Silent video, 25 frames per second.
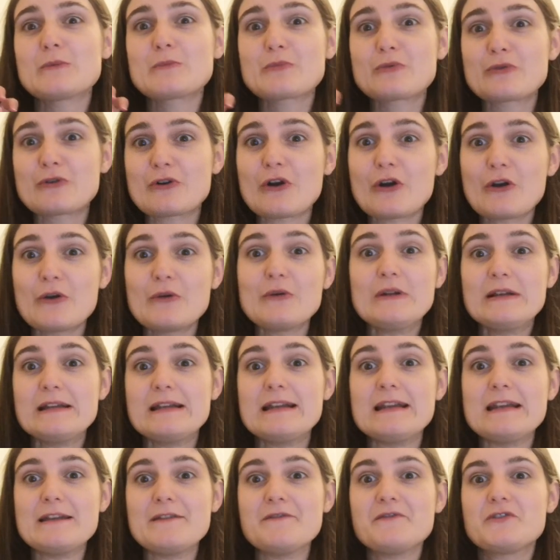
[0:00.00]

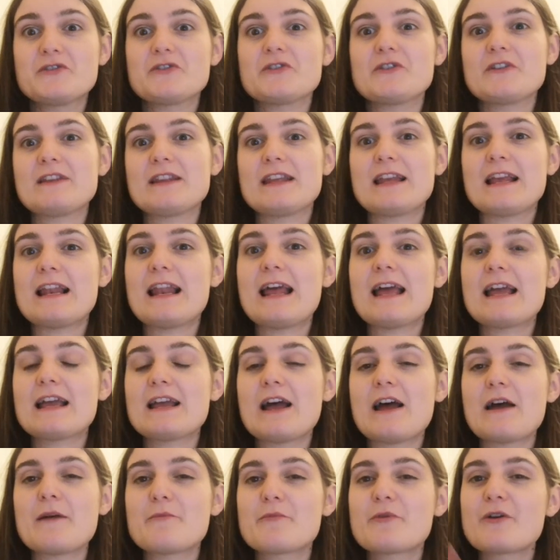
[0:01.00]
pro-leave during the
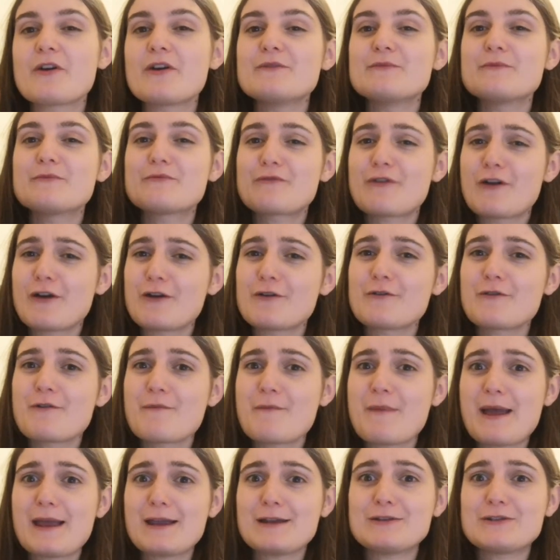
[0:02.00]

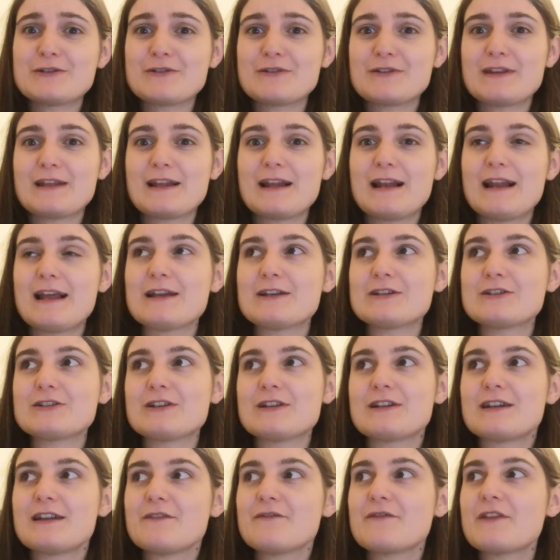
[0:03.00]
pro-remain during the
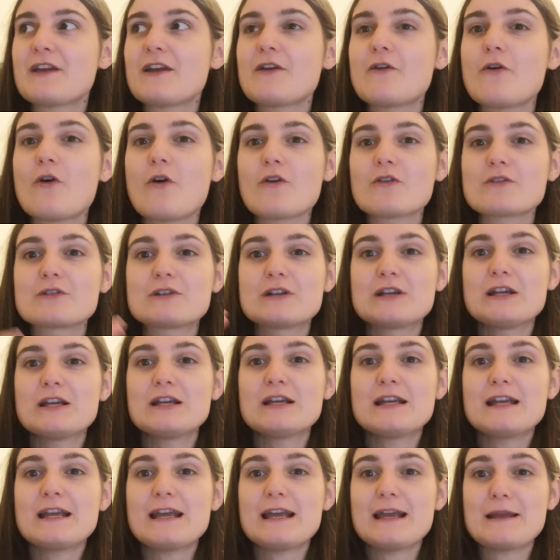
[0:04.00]
election. If they got
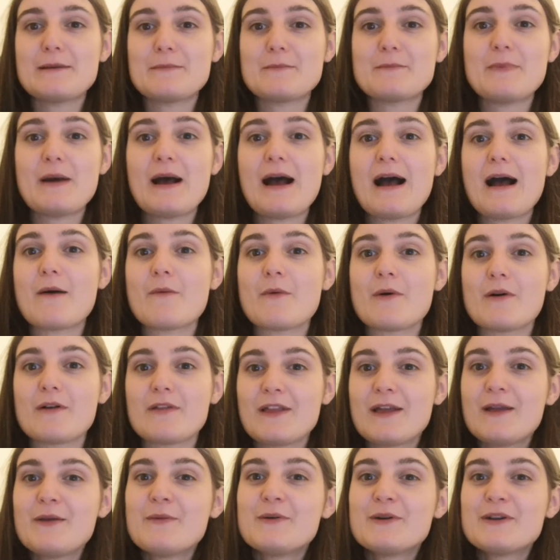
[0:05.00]
in power,
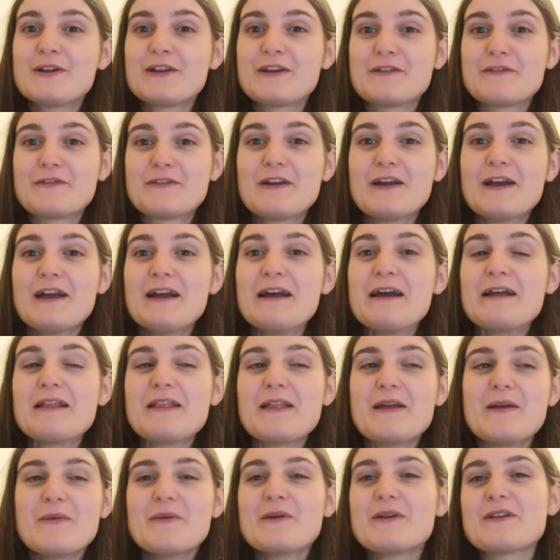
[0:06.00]
they would
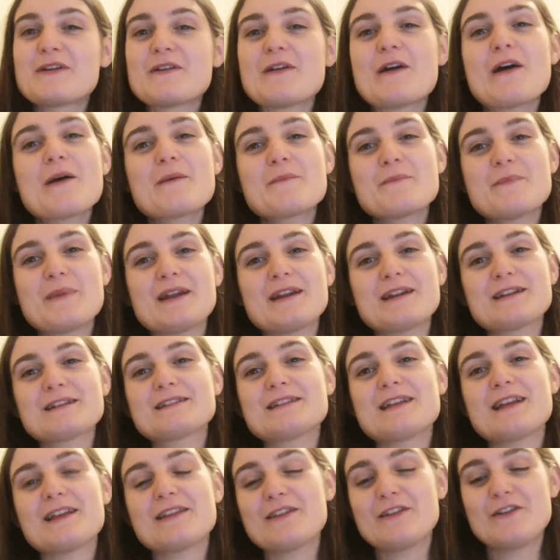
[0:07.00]
have made us
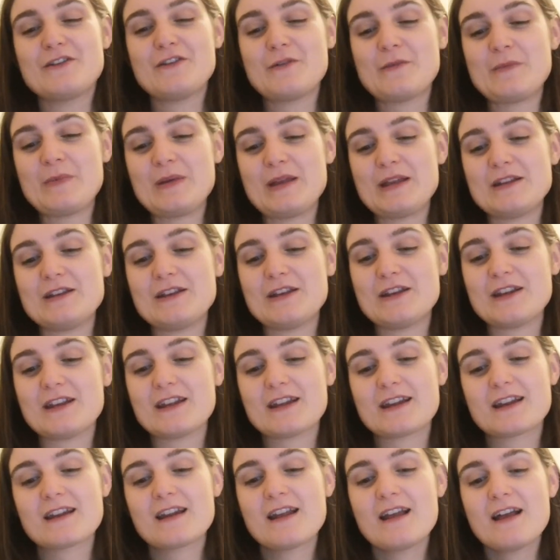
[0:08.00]
stay in the European
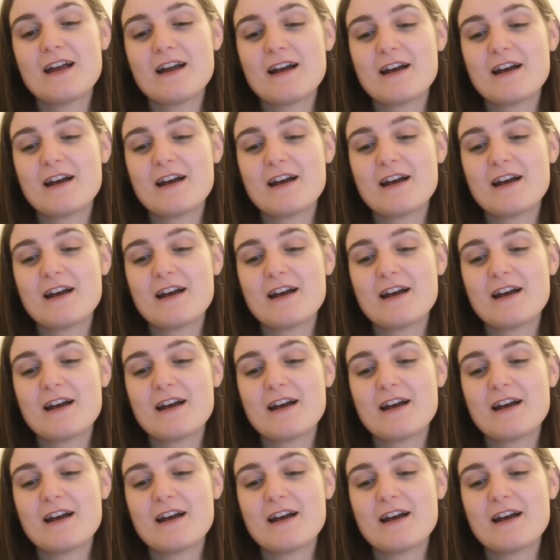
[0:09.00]
Union.